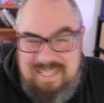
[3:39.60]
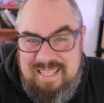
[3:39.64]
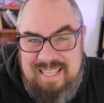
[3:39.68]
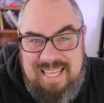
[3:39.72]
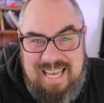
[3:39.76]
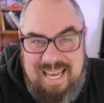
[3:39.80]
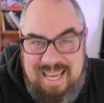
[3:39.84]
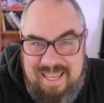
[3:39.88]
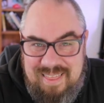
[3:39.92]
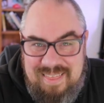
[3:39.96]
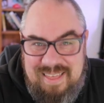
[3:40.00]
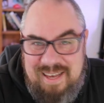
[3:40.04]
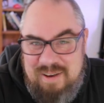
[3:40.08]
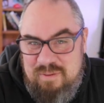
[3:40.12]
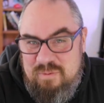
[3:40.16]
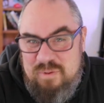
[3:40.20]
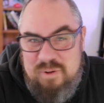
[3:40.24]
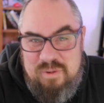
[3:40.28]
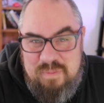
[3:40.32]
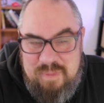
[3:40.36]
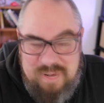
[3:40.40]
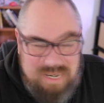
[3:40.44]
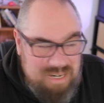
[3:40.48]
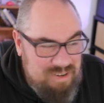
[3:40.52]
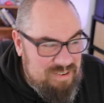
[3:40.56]
That
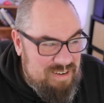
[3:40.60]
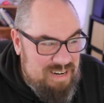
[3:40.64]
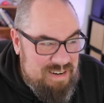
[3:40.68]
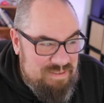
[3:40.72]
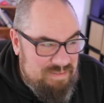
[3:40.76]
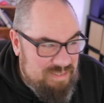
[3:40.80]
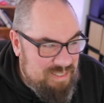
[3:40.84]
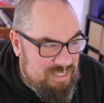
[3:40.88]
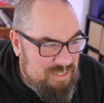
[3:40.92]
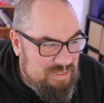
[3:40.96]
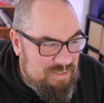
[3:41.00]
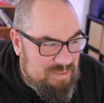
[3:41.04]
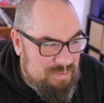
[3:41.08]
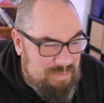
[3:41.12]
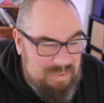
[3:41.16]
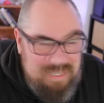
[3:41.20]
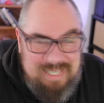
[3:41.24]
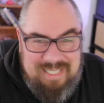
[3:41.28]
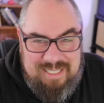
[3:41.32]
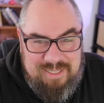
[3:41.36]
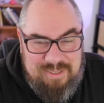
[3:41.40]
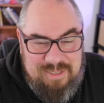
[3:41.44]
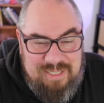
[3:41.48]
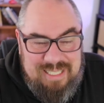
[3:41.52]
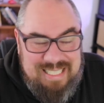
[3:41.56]
would be a great video. I
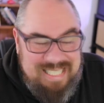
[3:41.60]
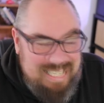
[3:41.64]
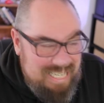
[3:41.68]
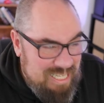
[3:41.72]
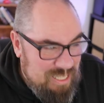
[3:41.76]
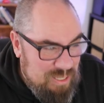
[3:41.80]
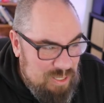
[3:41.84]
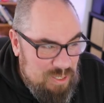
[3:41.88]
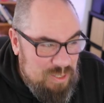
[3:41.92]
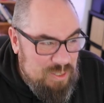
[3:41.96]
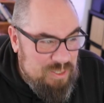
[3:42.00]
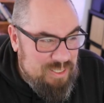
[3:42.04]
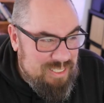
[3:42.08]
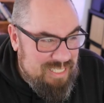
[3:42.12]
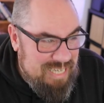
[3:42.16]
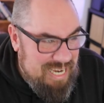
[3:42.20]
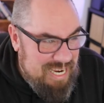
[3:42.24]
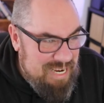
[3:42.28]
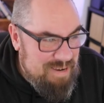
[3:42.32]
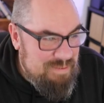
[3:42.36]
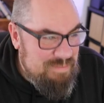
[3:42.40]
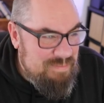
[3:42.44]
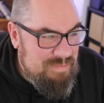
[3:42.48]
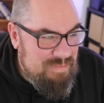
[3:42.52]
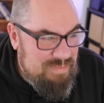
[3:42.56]
mean, it's going to take a long
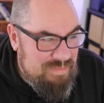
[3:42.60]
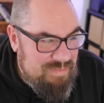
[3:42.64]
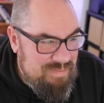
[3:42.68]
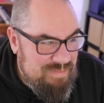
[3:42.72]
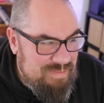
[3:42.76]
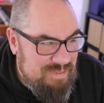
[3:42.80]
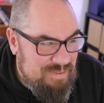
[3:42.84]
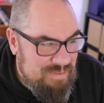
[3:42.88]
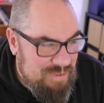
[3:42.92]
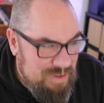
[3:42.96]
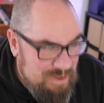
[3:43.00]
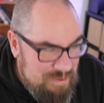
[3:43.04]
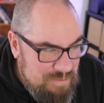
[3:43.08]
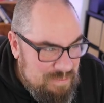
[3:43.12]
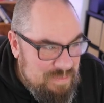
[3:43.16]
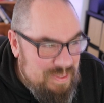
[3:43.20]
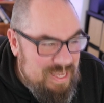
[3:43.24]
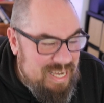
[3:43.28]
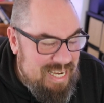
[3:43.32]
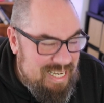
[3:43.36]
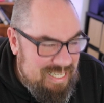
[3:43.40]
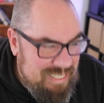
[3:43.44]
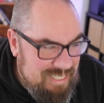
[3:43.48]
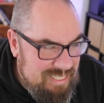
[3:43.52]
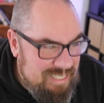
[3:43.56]
time to film
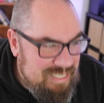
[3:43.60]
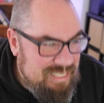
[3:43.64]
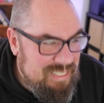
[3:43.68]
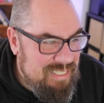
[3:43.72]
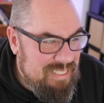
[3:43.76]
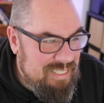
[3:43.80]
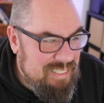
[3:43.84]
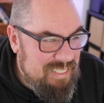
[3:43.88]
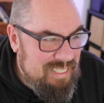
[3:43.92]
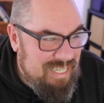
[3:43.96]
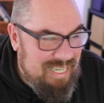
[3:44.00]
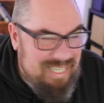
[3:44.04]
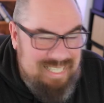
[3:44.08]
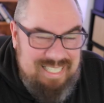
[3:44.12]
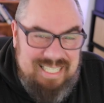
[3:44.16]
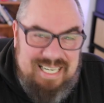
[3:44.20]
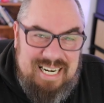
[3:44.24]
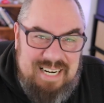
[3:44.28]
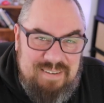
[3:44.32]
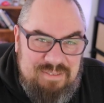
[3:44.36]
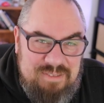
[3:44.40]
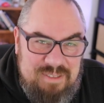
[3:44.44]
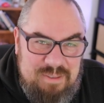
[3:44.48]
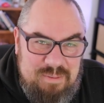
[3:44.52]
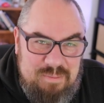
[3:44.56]
that. I'd
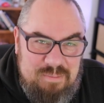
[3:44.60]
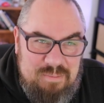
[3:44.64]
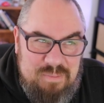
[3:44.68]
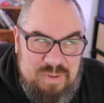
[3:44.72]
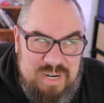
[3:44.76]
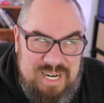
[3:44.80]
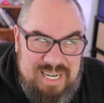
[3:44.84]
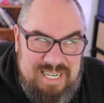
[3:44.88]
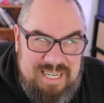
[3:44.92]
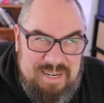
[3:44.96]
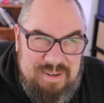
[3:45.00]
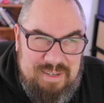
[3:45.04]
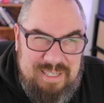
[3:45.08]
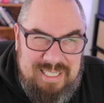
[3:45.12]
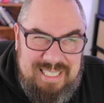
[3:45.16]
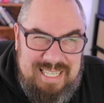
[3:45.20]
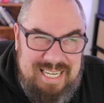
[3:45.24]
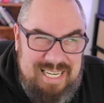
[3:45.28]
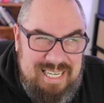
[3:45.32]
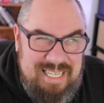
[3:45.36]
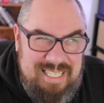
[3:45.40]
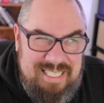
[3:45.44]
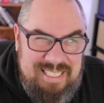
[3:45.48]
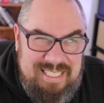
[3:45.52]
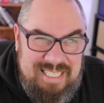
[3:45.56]
have to break down a
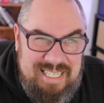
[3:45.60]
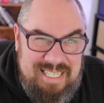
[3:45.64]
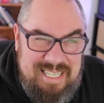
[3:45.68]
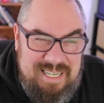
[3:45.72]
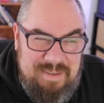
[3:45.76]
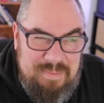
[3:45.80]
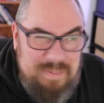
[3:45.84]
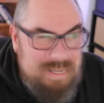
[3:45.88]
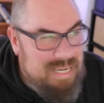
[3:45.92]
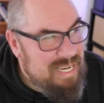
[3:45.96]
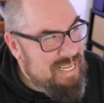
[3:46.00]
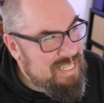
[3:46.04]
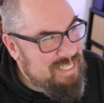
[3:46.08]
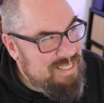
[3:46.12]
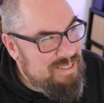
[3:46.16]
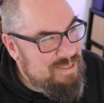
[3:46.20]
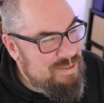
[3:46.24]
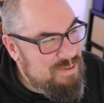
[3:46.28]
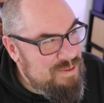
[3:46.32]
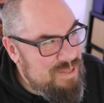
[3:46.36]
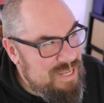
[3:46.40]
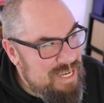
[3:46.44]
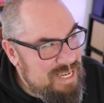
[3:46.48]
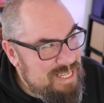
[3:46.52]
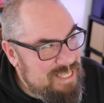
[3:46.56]
tank and set it up again to
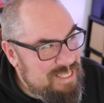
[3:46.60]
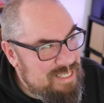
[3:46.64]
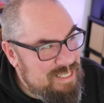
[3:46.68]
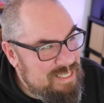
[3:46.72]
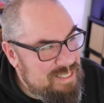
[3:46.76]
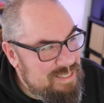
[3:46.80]
do that.